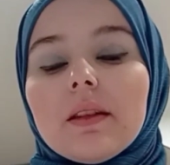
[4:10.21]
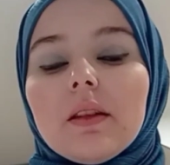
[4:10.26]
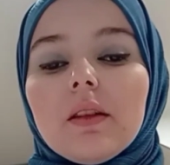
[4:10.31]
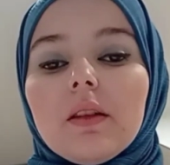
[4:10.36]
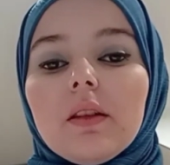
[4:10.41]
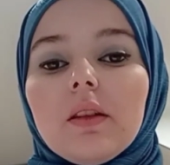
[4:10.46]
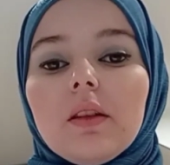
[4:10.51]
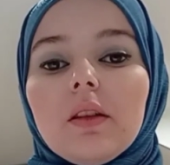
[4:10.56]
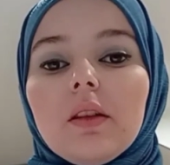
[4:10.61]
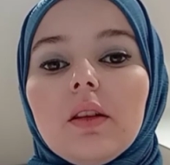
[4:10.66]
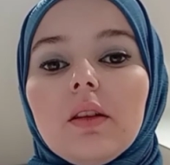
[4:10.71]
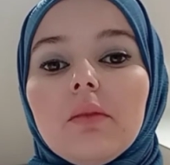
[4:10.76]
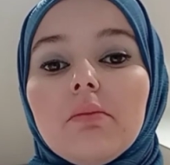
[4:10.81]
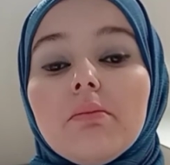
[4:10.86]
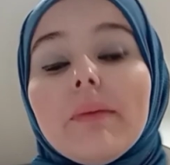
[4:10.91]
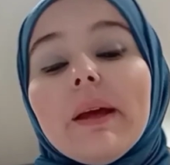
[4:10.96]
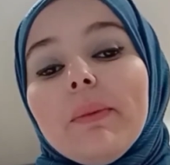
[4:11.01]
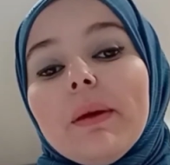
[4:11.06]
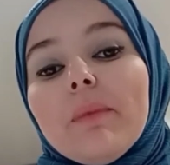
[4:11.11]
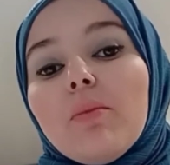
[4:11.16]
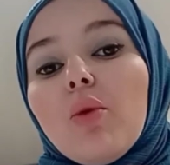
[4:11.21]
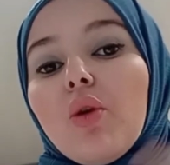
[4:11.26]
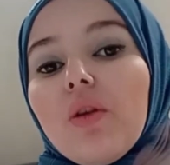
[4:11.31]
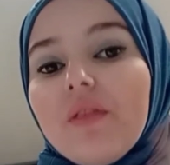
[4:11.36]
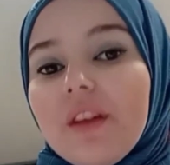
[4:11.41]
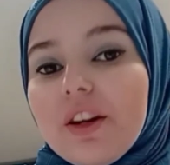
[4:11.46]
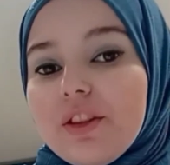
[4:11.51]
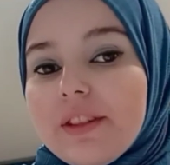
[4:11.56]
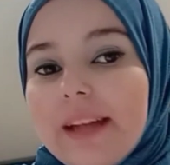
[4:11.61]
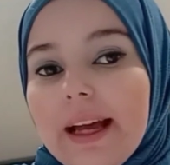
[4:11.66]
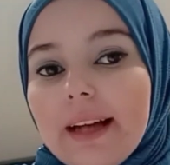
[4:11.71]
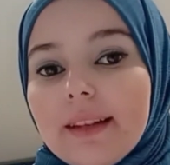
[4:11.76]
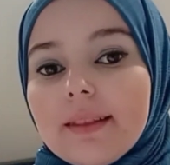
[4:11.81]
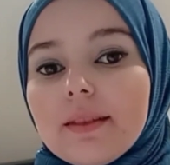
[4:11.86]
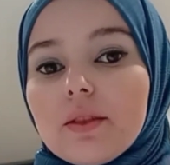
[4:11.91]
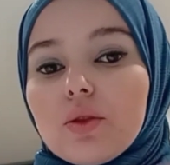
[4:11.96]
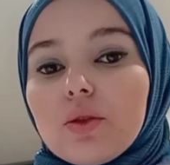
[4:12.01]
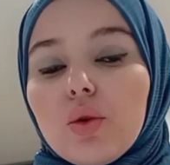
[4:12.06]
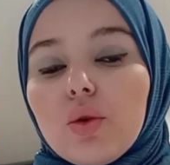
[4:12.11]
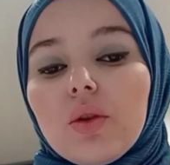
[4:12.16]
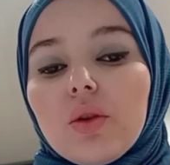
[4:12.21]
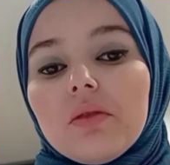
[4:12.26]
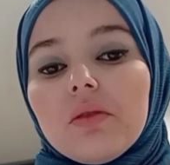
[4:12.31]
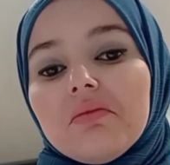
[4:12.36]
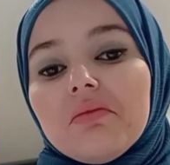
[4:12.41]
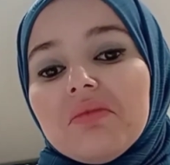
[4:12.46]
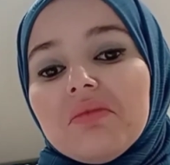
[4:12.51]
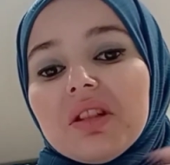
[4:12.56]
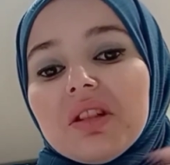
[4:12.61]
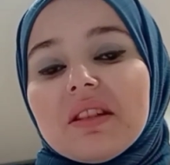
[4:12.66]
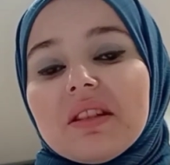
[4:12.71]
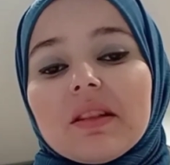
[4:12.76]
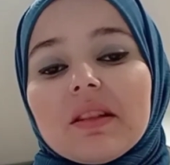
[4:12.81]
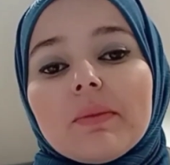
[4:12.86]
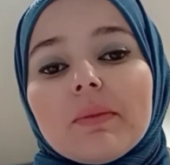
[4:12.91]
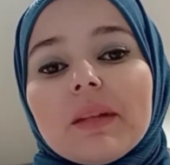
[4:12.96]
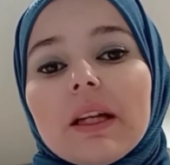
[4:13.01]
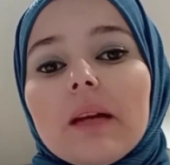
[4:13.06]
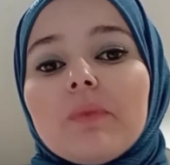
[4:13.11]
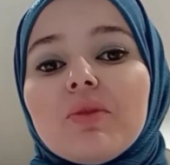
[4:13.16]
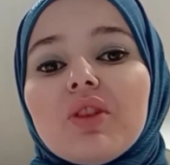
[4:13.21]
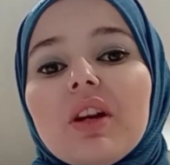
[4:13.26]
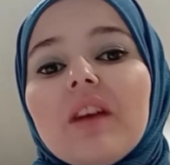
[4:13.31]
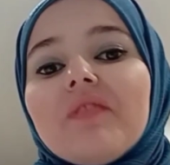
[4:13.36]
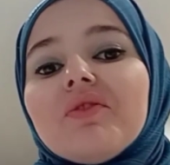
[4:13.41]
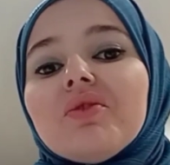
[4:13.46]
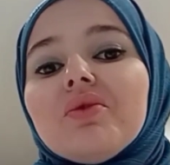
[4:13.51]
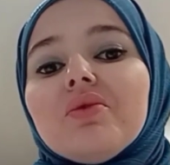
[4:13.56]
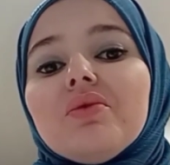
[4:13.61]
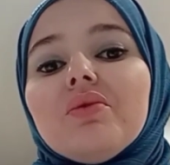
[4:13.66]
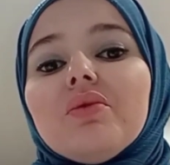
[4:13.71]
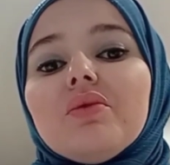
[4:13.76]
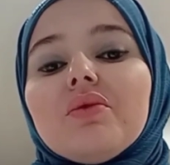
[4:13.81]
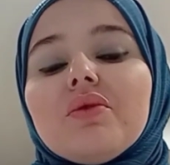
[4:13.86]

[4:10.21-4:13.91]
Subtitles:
maybe more than texts, or just sometimes you have to